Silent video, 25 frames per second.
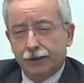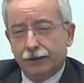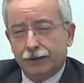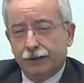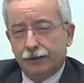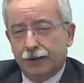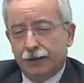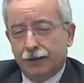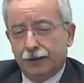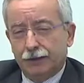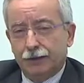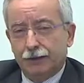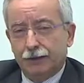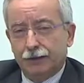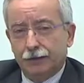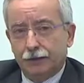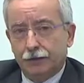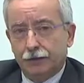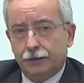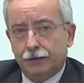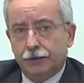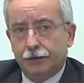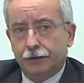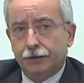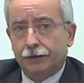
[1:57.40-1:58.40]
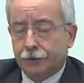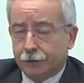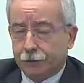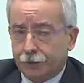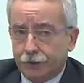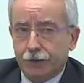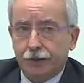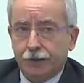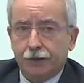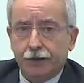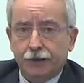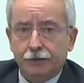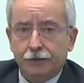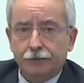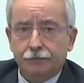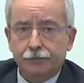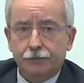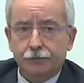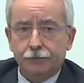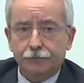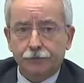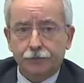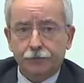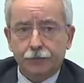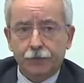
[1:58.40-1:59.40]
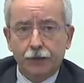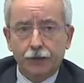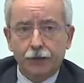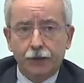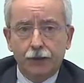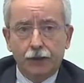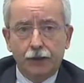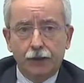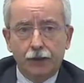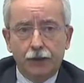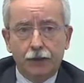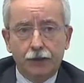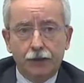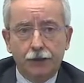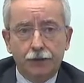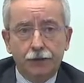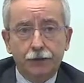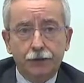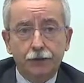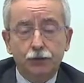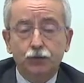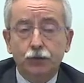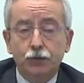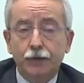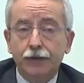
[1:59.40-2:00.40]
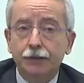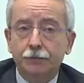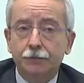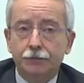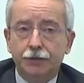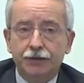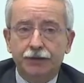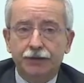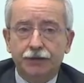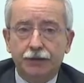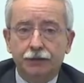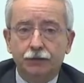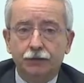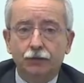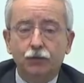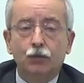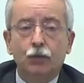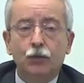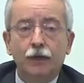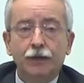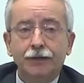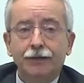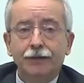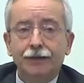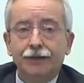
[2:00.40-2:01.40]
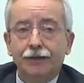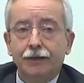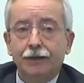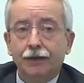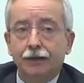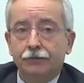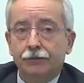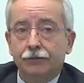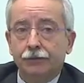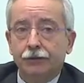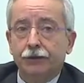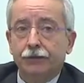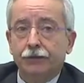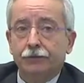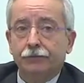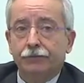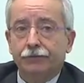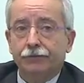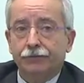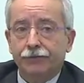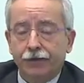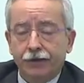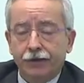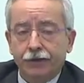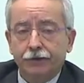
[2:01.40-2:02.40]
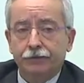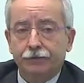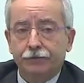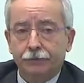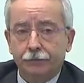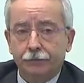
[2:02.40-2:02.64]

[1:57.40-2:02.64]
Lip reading: that in real life, 20%, 1 in every 5